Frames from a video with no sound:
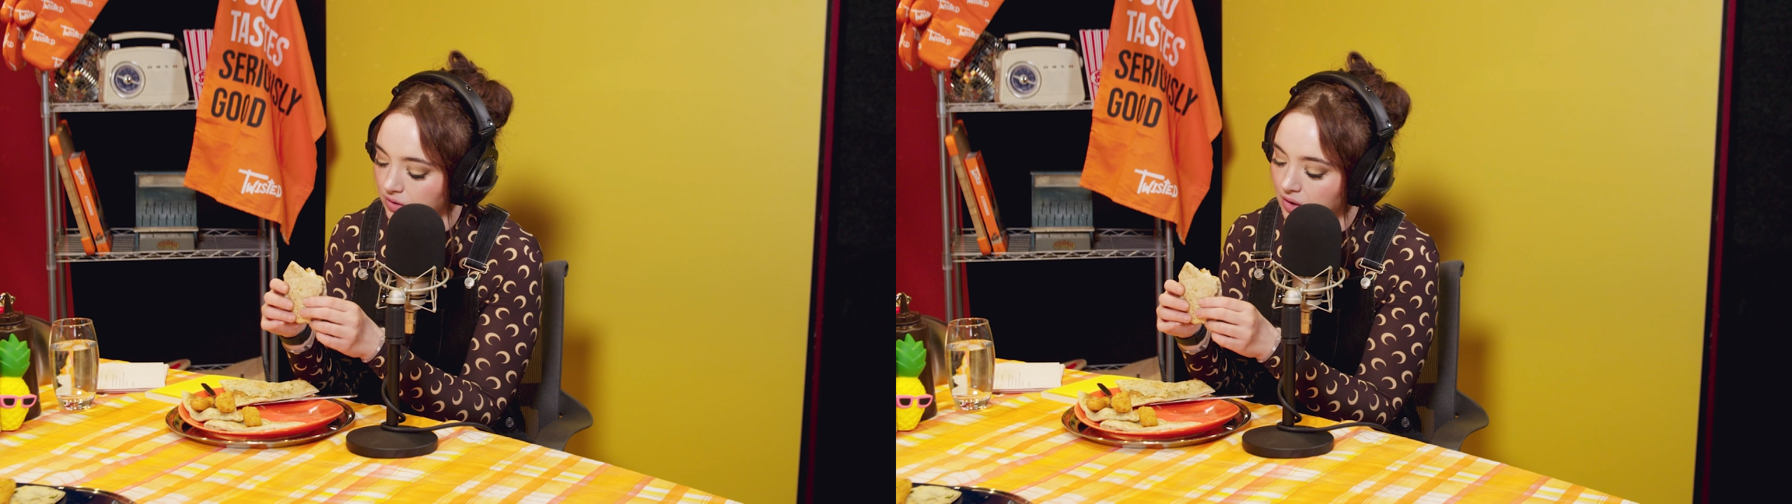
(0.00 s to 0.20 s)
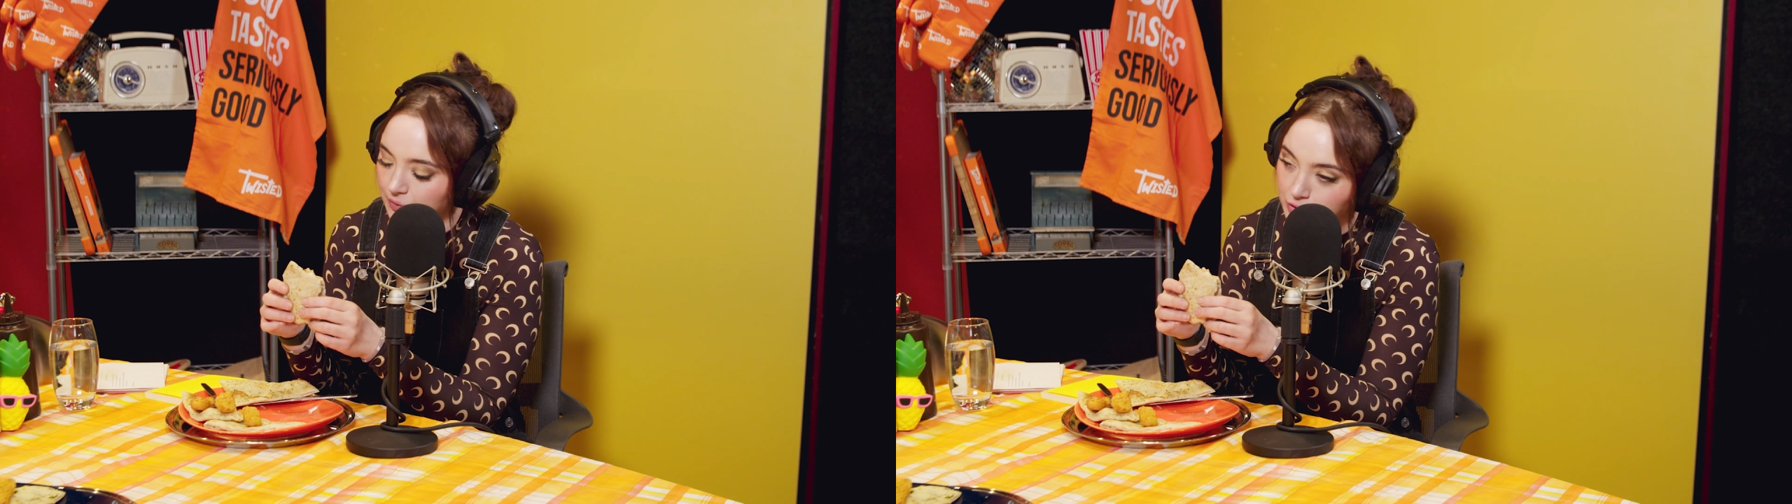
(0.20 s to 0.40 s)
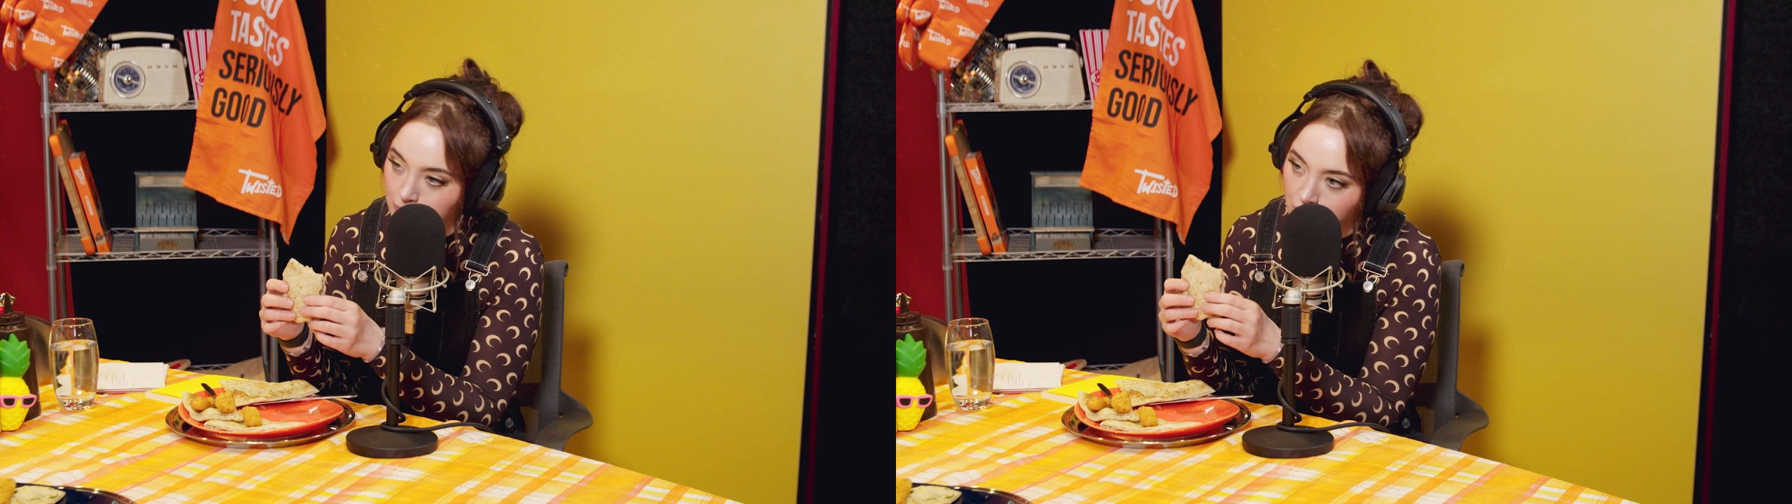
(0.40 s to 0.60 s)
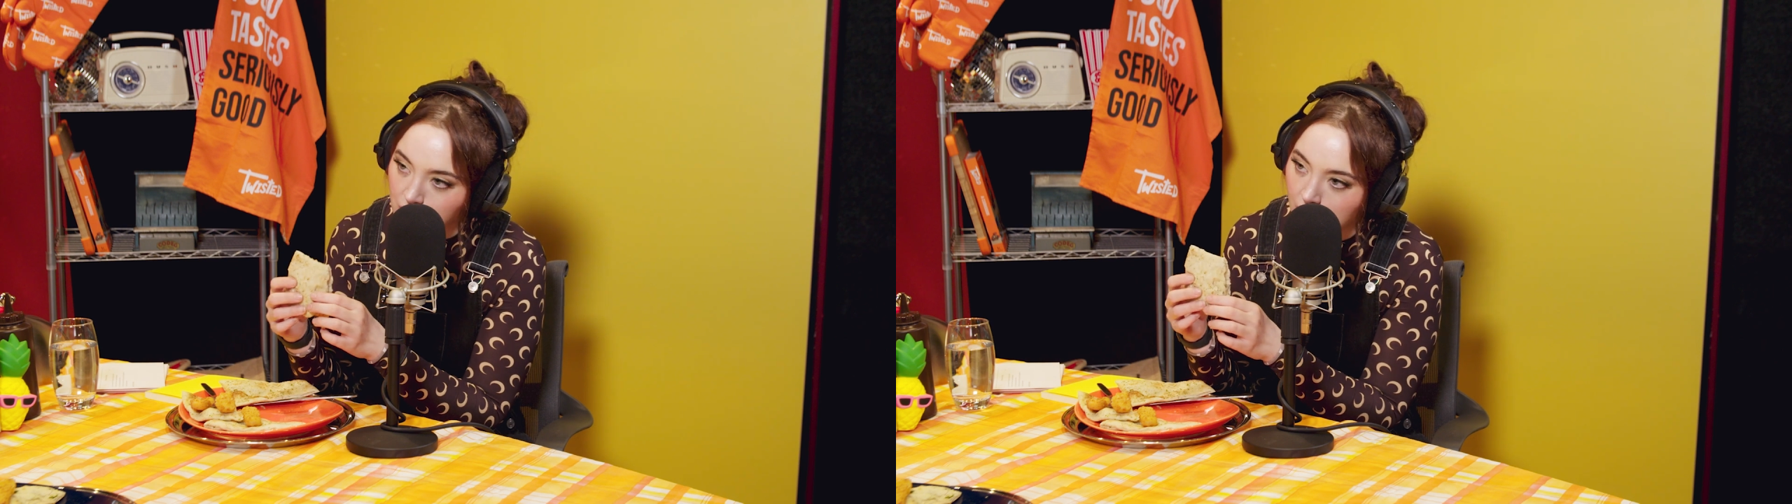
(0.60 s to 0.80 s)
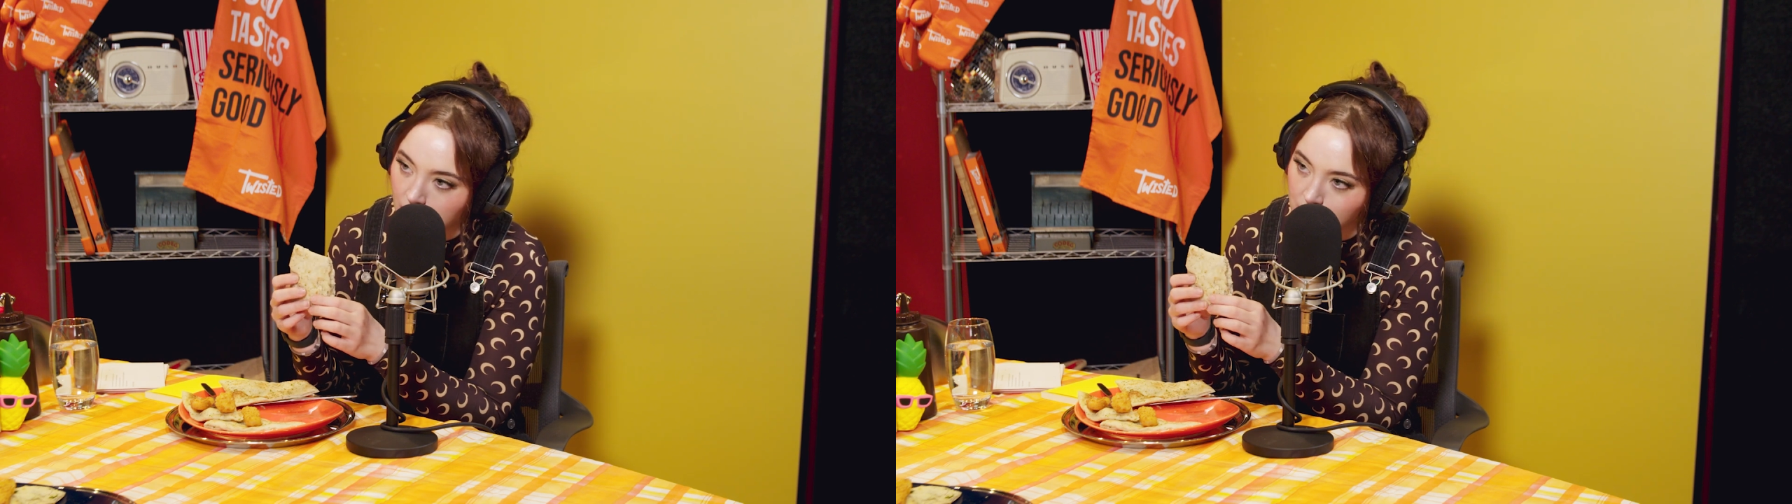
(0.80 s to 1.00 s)
love some
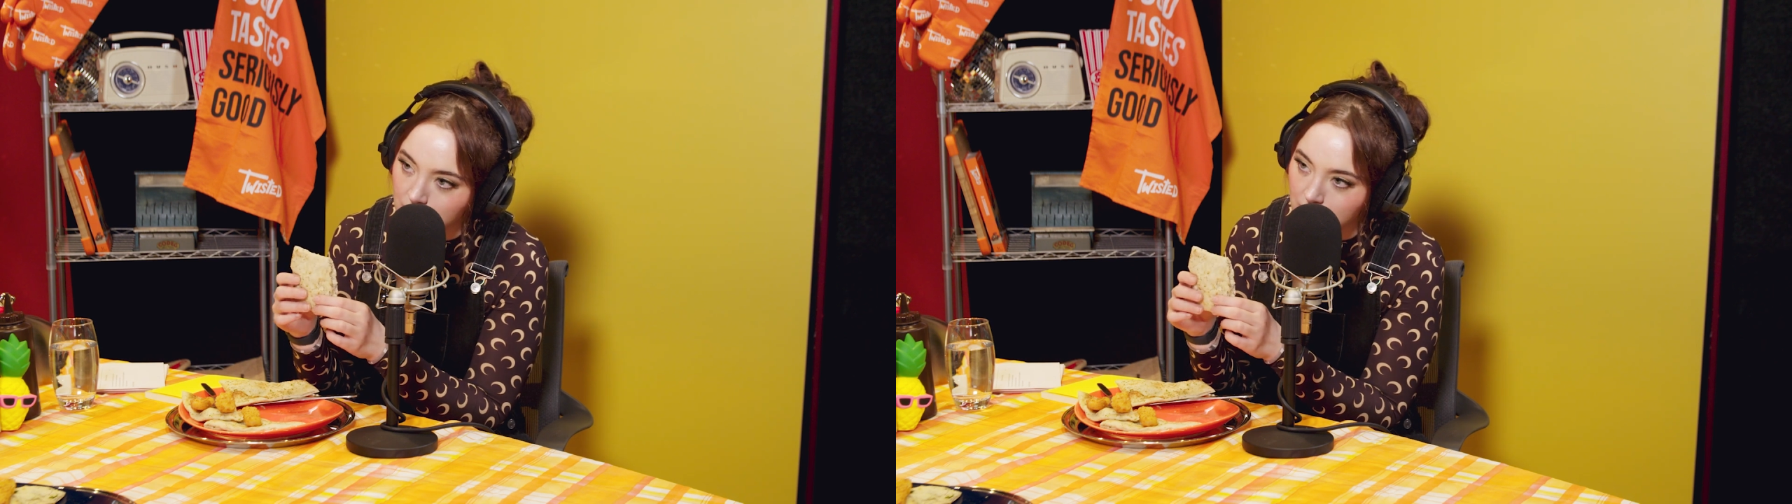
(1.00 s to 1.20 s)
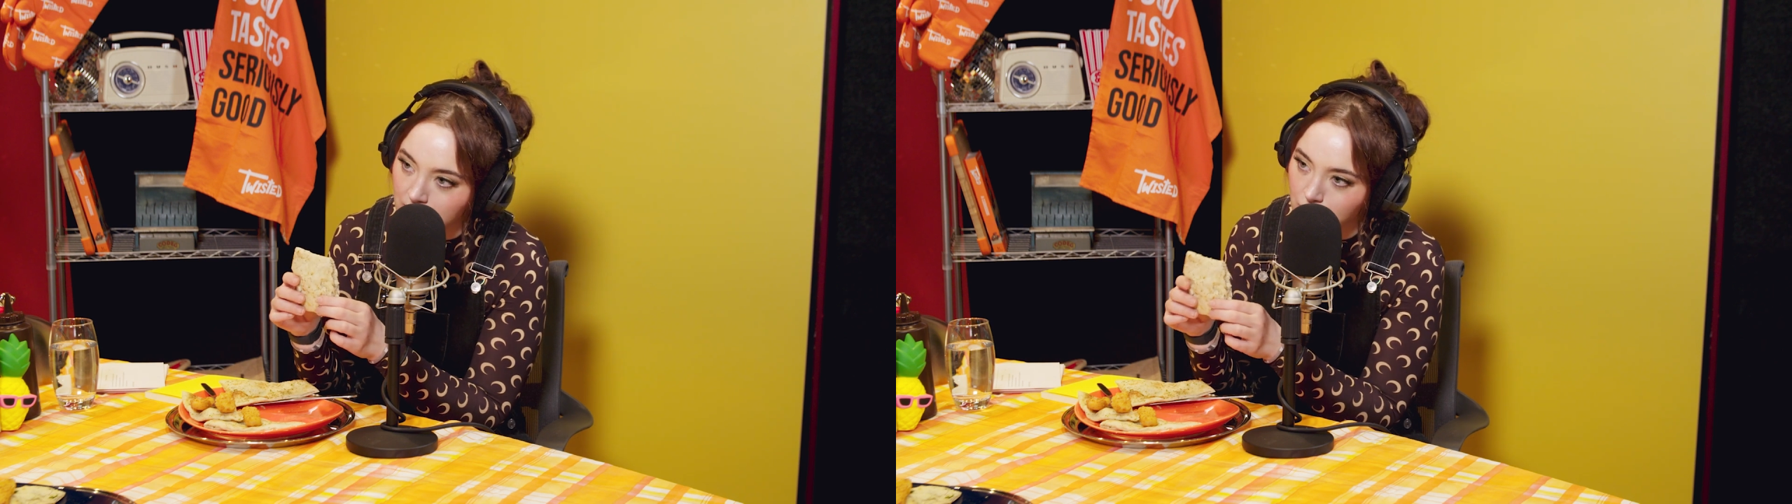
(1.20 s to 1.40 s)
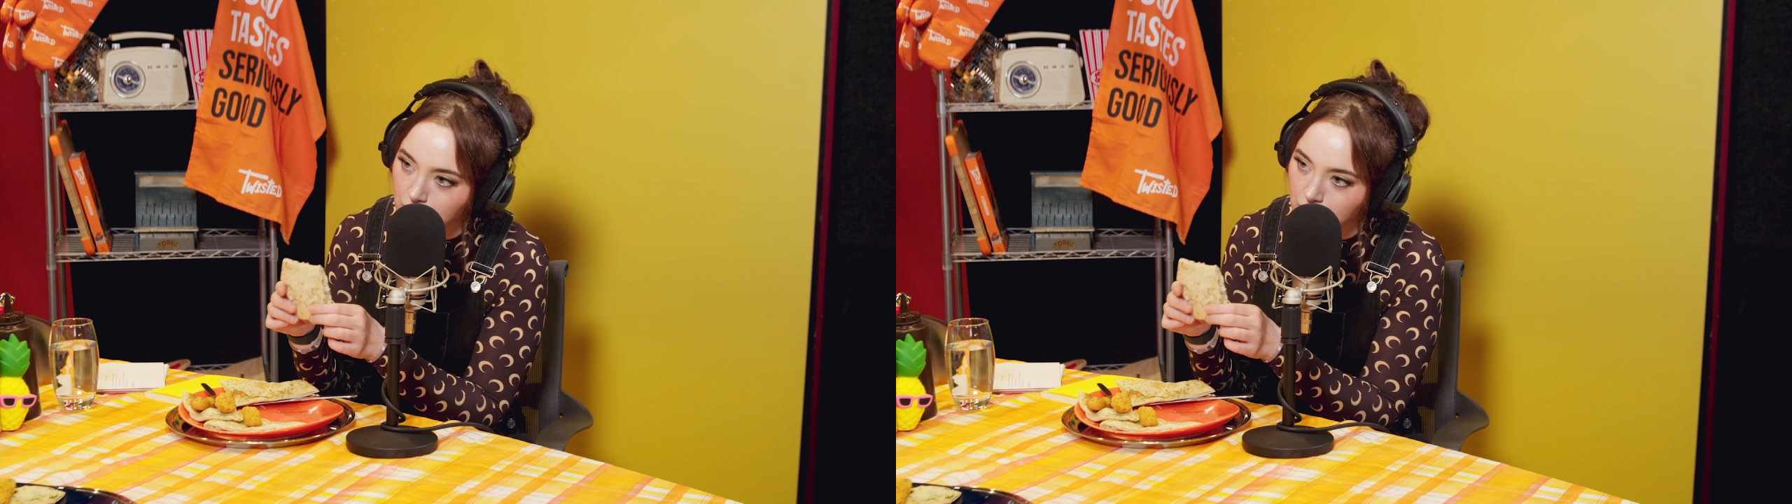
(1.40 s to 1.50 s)
sauce on it.